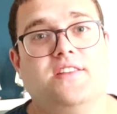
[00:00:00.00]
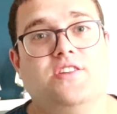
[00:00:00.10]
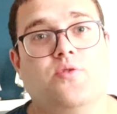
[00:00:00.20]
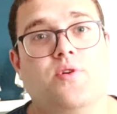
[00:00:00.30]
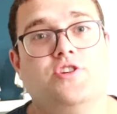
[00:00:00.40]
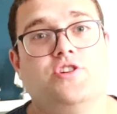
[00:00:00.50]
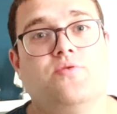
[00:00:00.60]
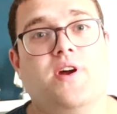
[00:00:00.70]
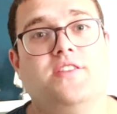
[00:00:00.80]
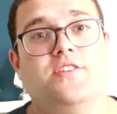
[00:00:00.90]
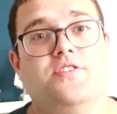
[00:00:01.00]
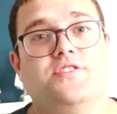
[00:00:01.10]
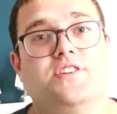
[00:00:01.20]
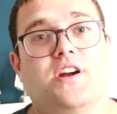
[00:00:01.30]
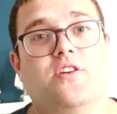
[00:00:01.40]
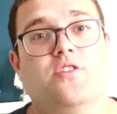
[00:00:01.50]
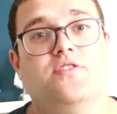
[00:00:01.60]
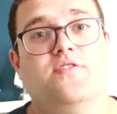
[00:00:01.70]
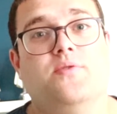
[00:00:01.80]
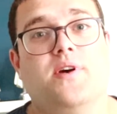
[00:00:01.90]
that the original writers are
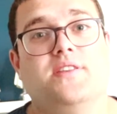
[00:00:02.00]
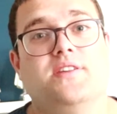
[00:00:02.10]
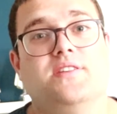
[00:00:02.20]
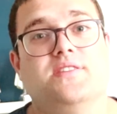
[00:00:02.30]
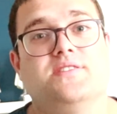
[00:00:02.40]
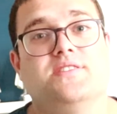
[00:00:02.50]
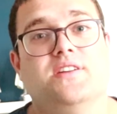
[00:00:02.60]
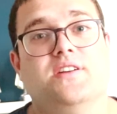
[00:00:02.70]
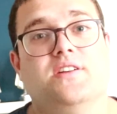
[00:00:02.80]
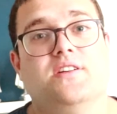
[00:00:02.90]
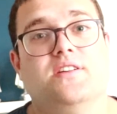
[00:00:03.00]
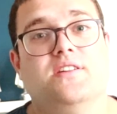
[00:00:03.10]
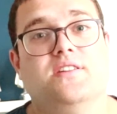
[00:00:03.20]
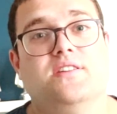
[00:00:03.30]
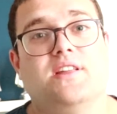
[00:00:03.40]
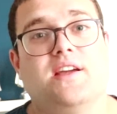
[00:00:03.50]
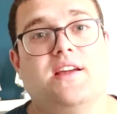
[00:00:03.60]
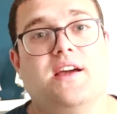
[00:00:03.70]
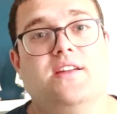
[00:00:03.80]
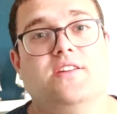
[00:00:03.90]
not even writing this.
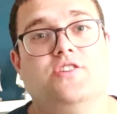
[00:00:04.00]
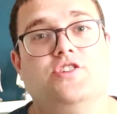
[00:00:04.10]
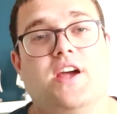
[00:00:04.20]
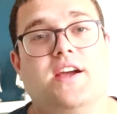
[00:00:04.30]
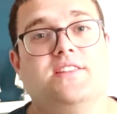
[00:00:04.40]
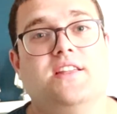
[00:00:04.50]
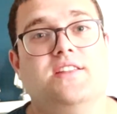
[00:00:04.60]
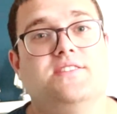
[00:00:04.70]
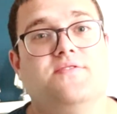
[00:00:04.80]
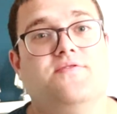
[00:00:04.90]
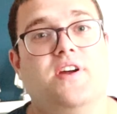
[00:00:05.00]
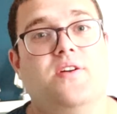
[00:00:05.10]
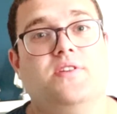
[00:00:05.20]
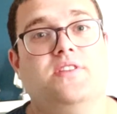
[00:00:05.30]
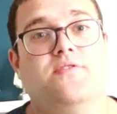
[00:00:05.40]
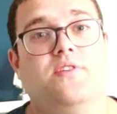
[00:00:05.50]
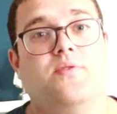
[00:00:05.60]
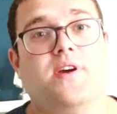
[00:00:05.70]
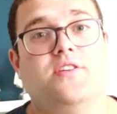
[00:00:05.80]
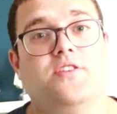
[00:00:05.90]
Like I checked, and it's a very different
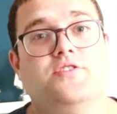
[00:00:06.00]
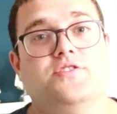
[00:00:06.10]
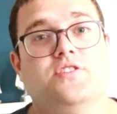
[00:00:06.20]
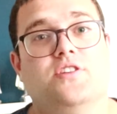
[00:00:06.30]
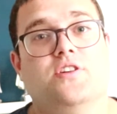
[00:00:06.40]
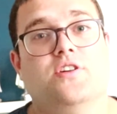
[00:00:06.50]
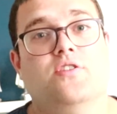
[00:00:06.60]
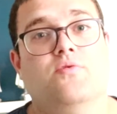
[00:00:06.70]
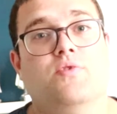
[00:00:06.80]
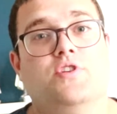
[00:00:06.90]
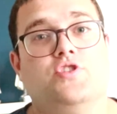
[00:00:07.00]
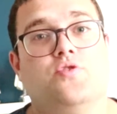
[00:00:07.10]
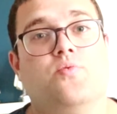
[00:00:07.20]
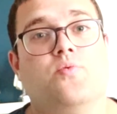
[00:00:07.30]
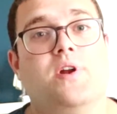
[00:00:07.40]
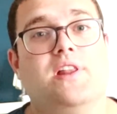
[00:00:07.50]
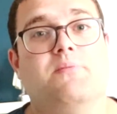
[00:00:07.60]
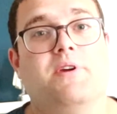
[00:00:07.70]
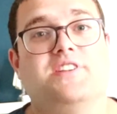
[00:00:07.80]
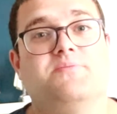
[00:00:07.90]
writers, which
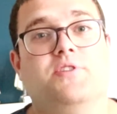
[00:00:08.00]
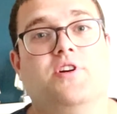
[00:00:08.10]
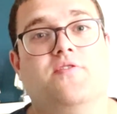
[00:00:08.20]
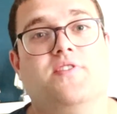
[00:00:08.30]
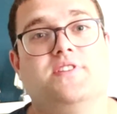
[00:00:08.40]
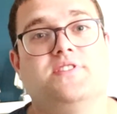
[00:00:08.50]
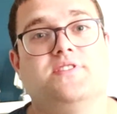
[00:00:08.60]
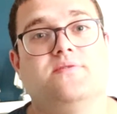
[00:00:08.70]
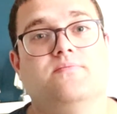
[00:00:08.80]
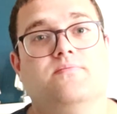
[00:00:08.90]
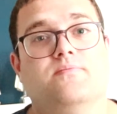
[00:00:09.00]
really makes me nervous.